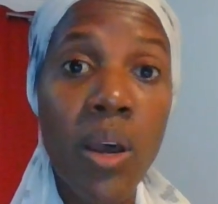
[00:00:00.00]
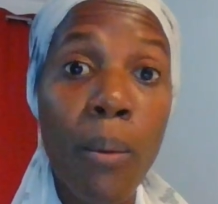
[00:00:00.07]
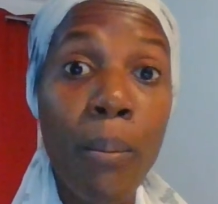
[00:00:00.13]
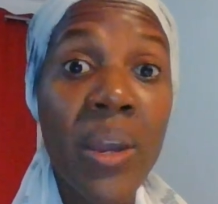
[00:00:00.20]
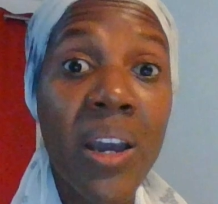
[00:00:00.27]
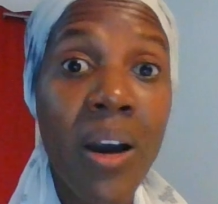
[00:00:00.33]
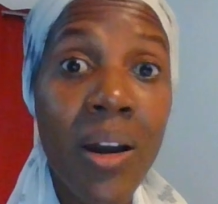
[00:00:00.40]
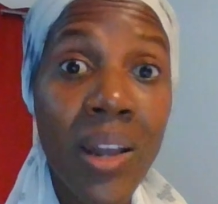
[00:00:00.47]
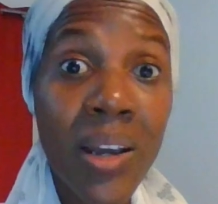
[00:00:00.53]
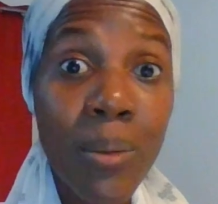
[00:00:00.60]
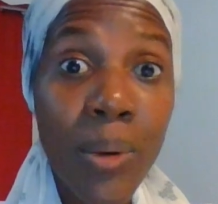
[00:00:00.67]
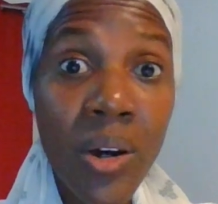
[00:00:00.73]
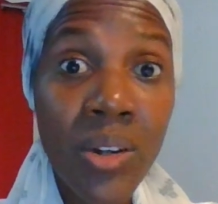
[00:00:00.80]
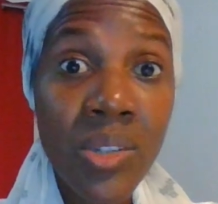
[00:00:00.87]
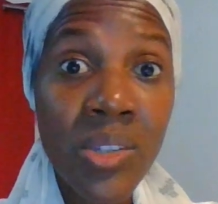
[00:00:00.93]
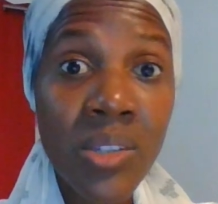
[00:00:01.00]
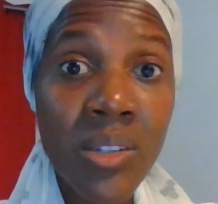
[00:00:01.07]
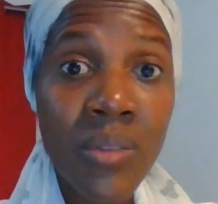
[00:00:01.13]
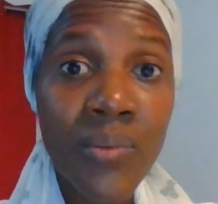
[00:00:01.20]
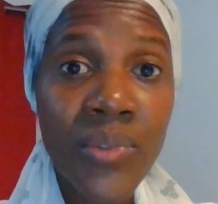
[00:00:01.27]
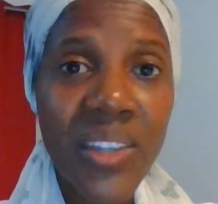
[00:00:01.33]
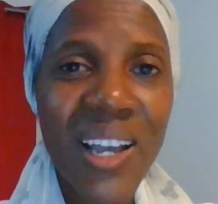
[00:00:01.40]
May God help us
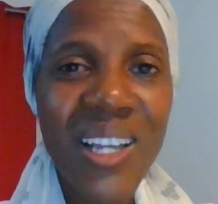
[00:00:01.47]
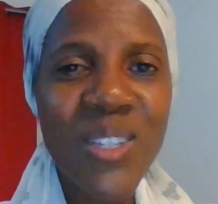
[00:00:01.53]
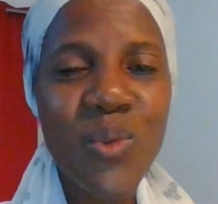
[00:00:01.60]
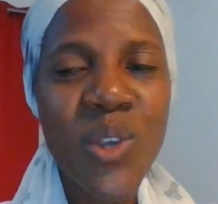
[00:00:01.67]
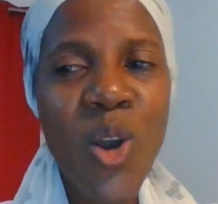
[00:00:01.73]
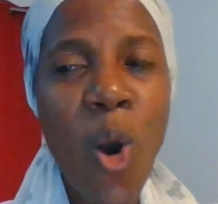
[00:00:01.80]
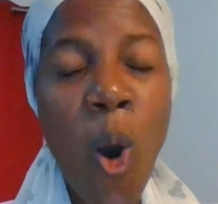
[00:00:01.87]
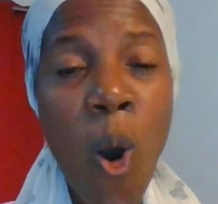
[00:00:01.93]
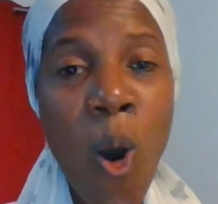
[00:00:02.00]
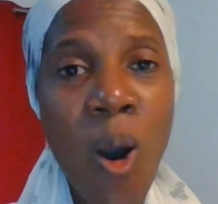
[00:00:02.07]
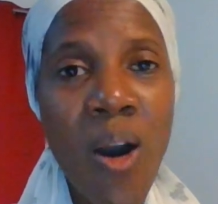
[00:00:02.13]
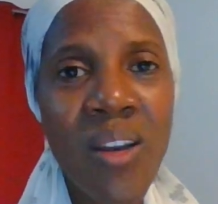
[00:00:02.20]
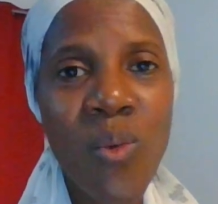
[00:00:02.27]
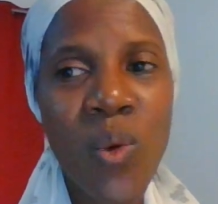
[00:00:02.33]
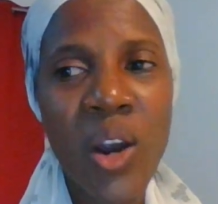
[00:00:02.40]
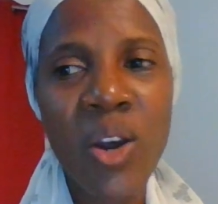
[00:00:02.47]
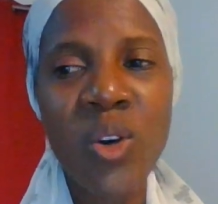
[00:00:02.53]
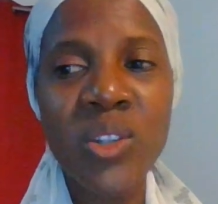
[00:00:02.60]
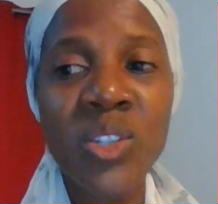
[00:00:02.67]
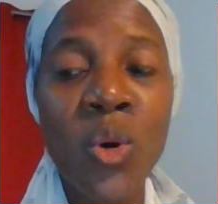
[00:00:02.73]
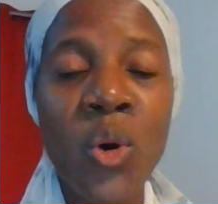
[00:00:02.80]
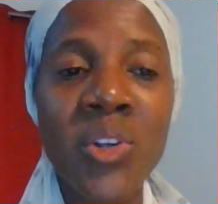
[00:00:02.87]
as we all work
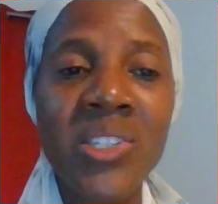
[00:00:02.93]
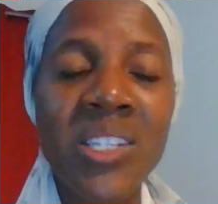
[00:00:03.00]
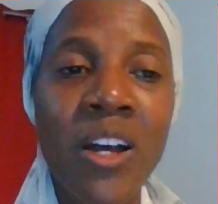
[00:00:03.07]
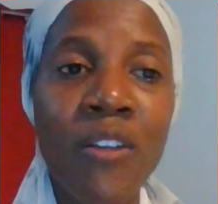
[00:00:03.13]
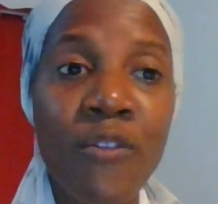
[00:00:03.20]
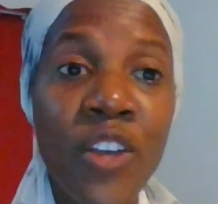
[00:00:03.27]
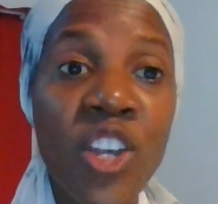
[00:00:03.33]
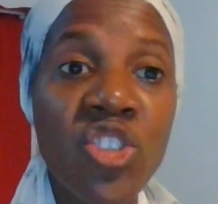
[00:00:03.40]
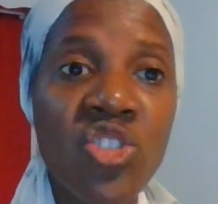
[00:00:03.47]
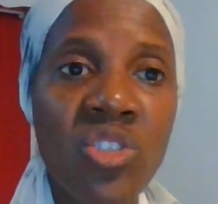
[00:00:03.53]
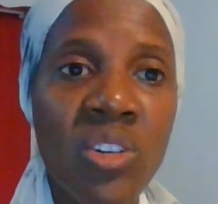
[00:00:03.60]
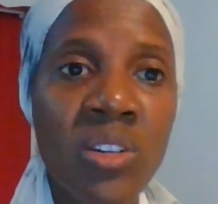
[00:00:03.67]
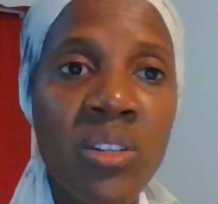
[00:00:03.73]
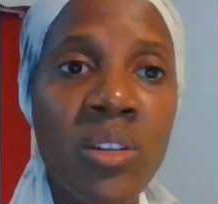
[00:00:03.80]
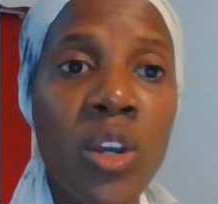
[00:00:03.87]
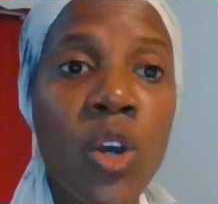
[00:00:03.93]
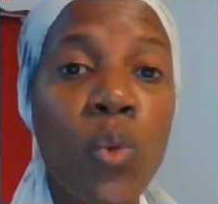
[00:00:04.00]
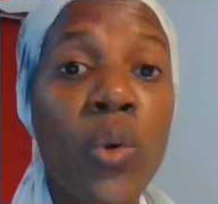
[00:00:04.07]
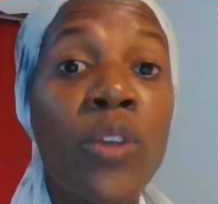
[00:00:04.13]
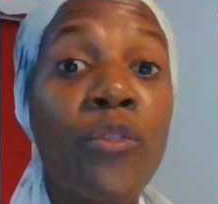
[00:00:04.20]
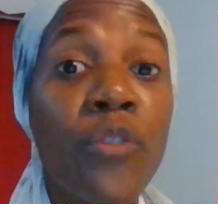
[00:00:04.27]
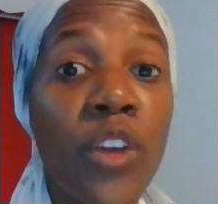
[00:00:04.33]
out our salvation
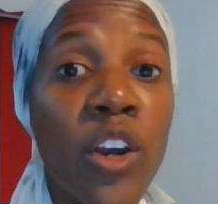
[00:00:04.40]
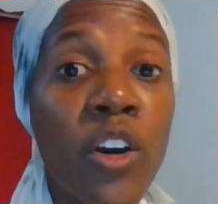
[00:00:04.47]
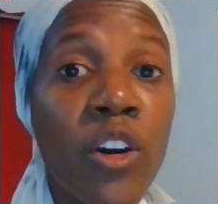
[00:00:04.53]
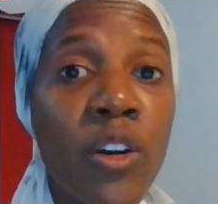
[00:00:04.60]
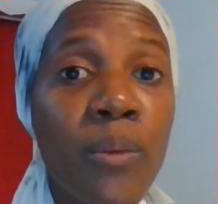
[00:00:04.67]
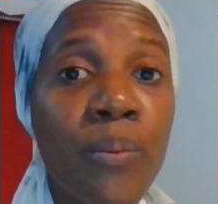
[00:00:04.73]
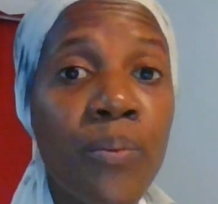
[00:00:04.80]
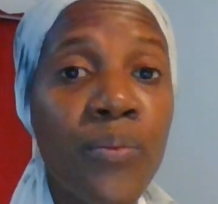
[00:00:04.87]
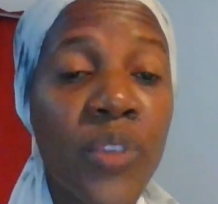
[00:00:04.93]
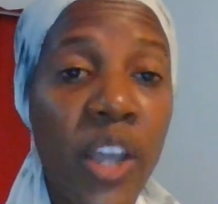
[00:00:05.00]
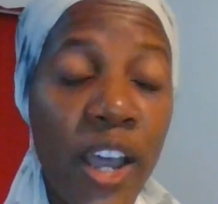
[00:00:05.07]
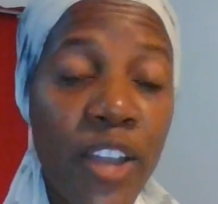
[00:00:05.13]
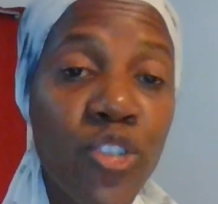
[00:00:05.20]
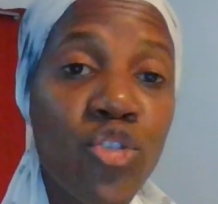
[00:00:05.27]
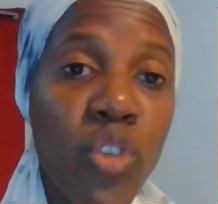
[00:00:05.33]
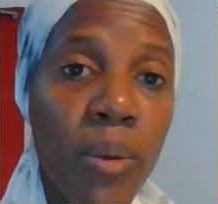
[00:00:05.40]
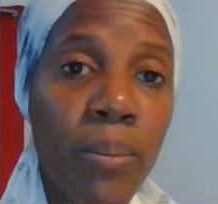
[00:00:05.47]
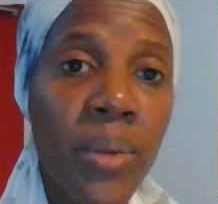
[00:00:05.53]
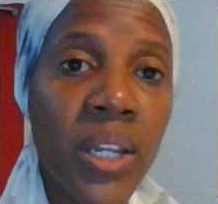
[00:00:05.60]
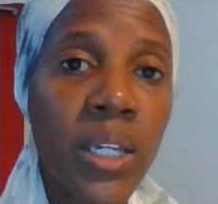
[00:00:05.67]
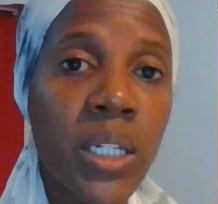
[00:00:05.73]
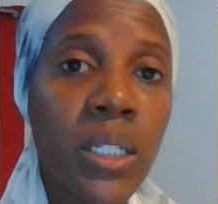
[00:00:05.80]
with fear and
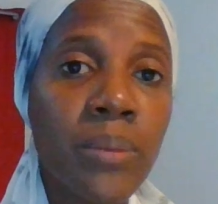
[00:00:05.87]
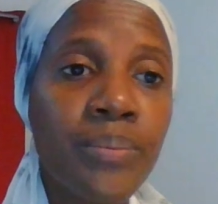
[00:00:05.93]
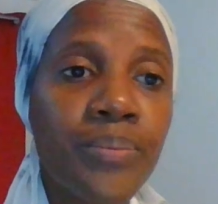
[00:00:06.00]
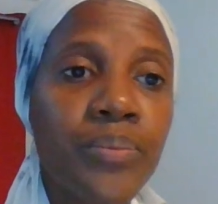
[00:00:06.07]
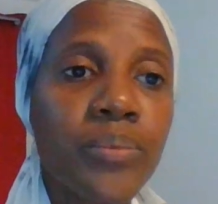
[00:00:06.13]
trembling.